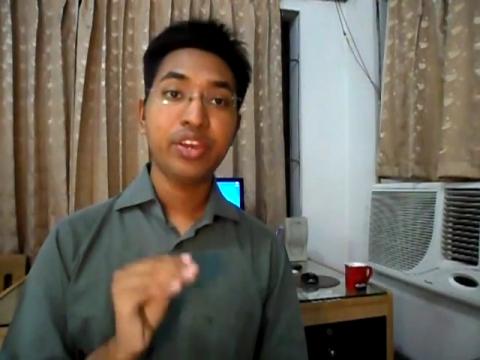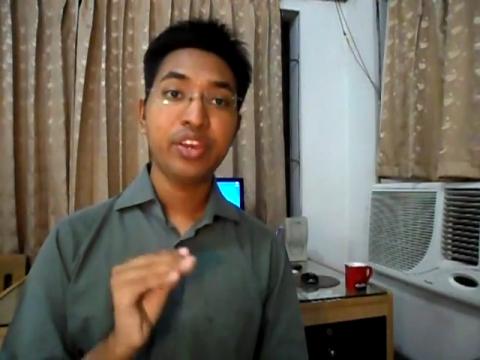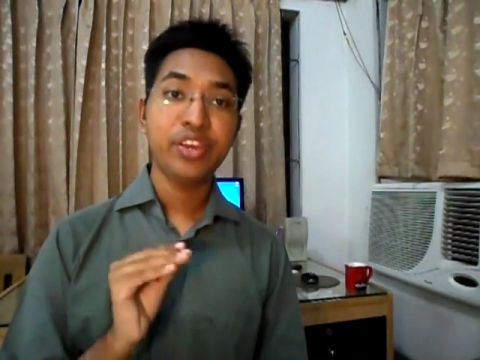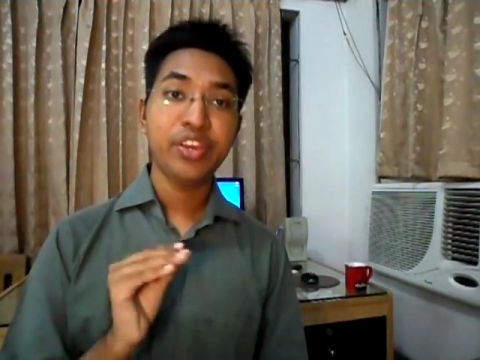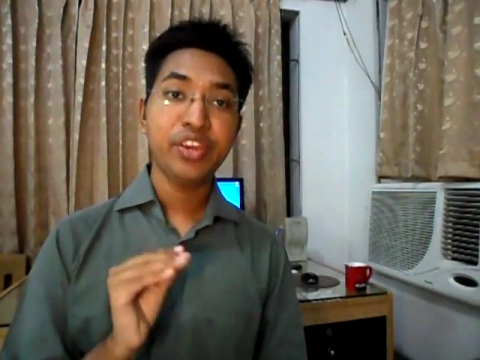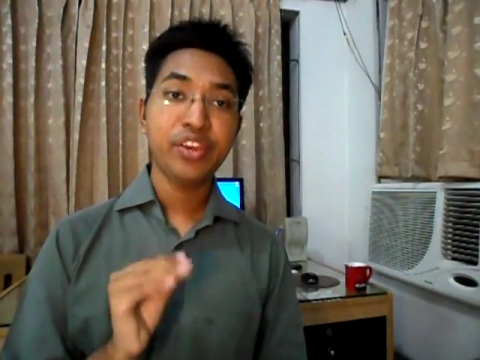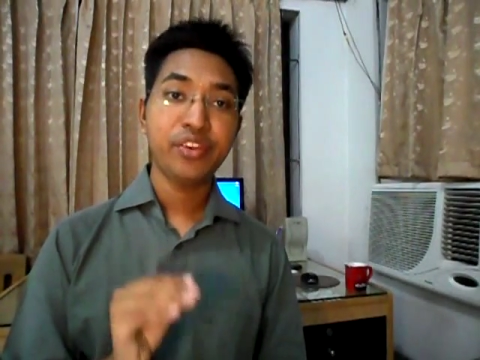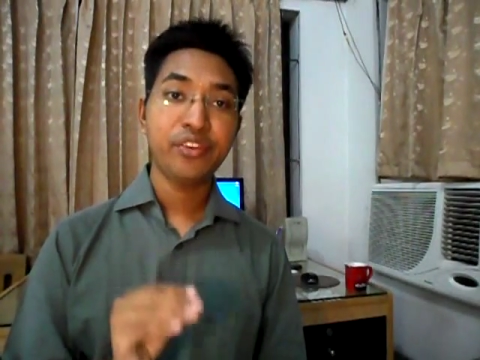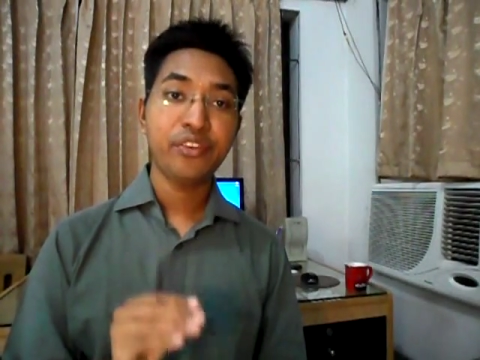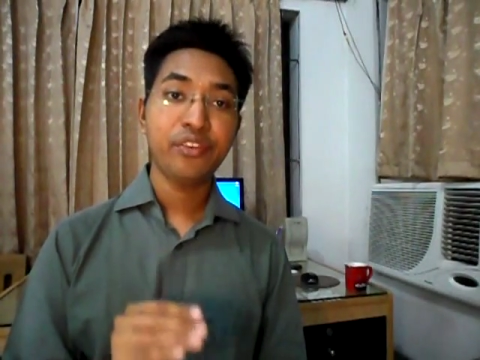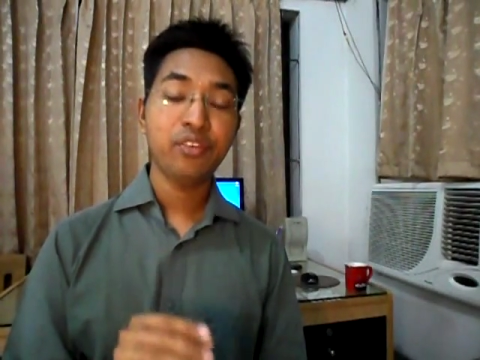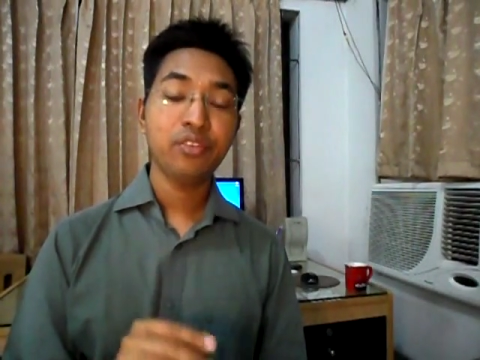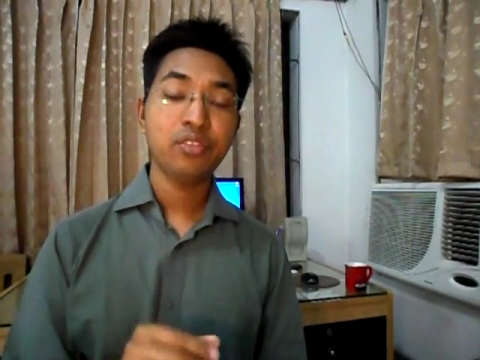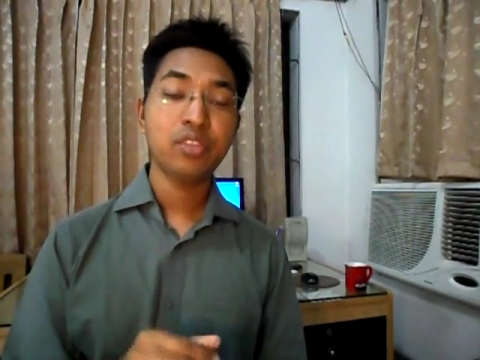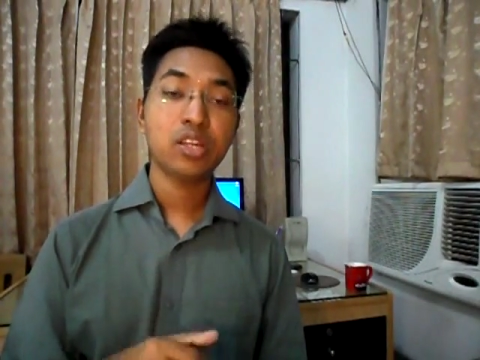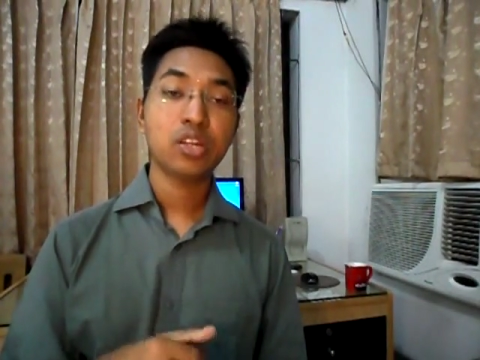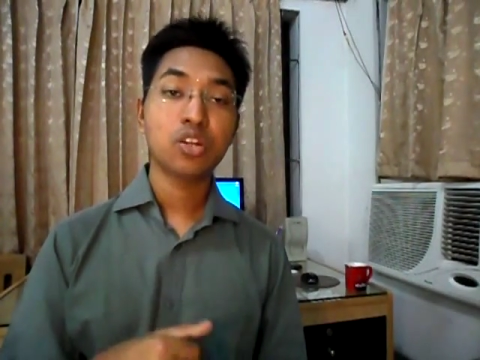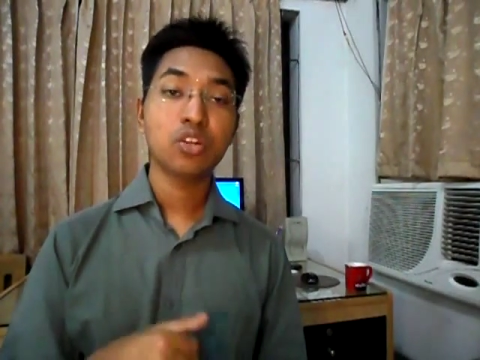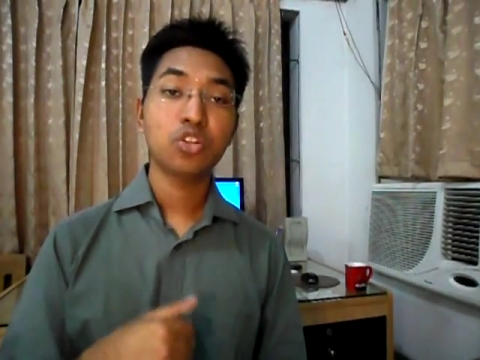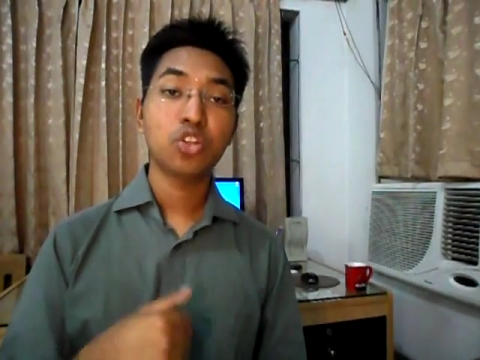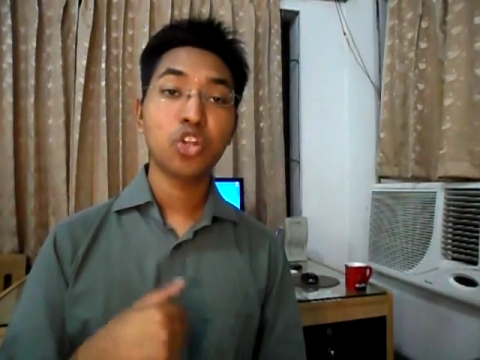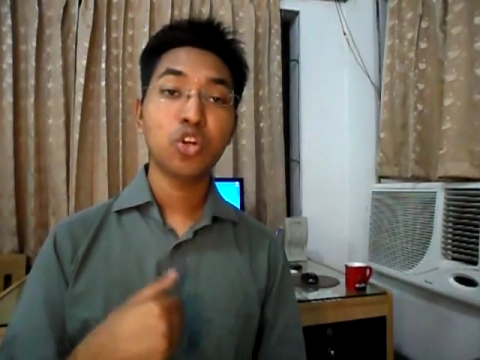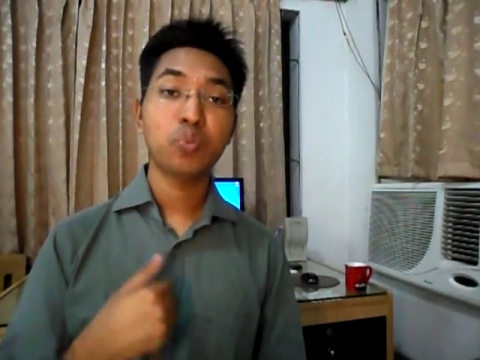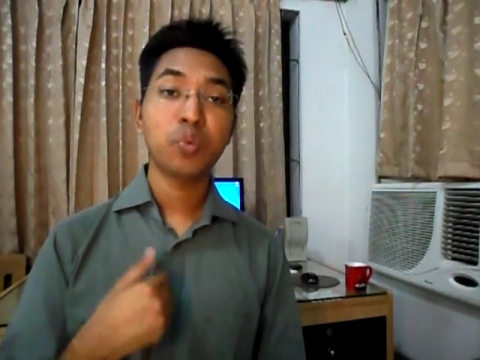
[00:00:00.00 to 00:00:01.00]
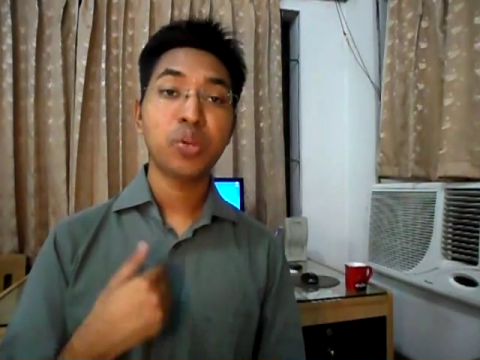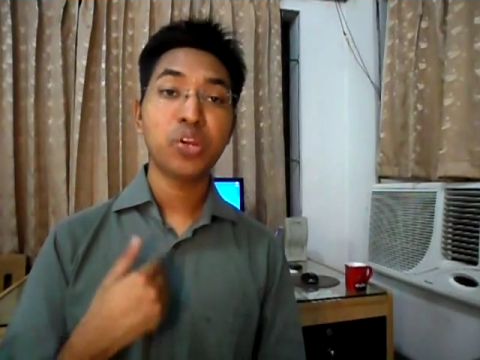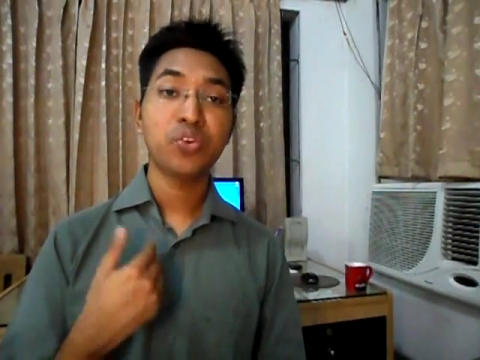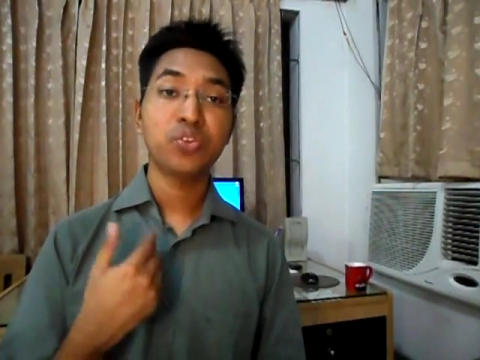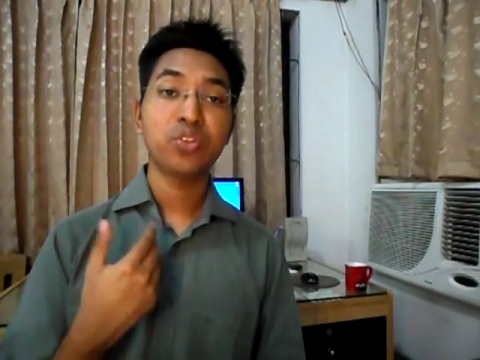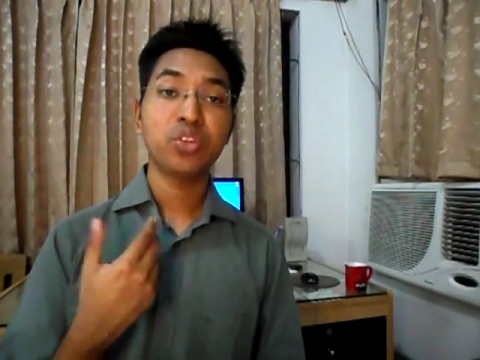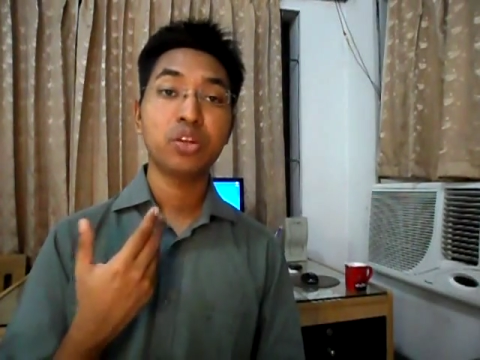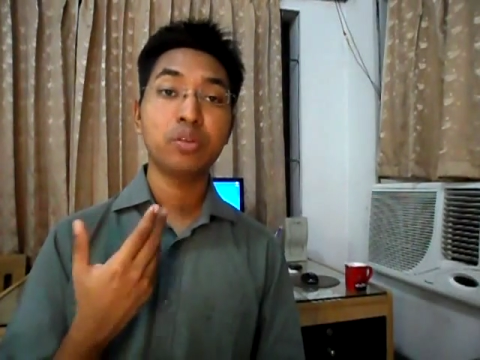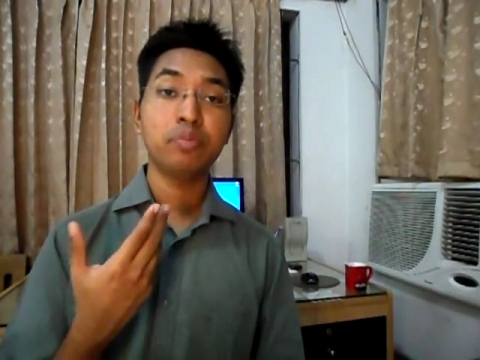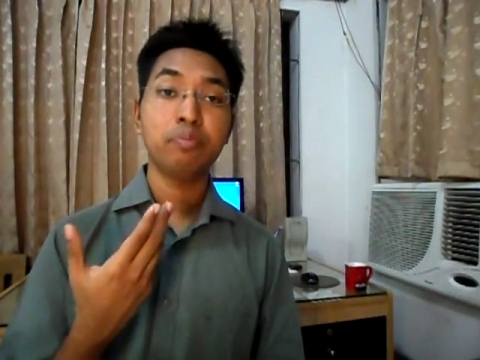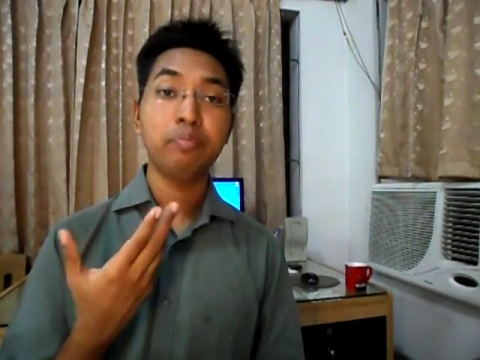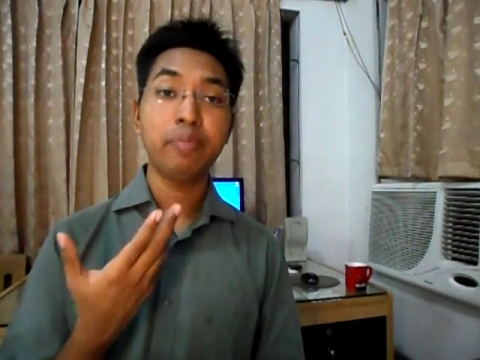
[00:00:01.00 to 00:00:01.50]
Here, the
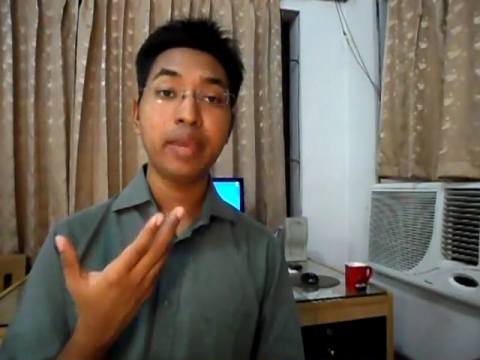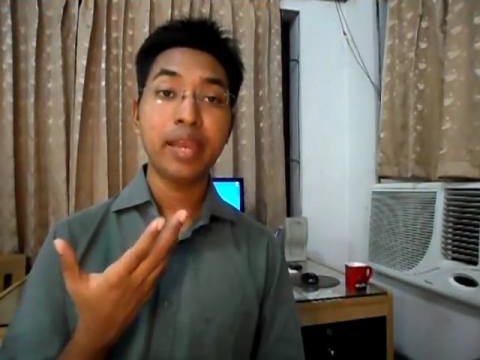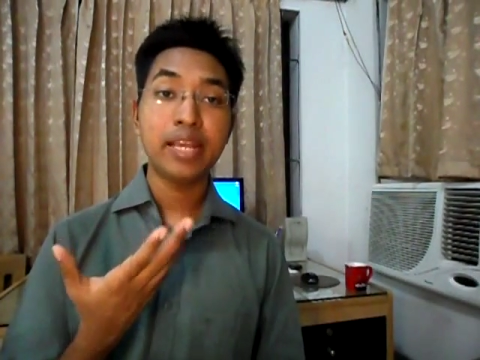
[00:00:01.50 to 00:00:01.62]
glomerular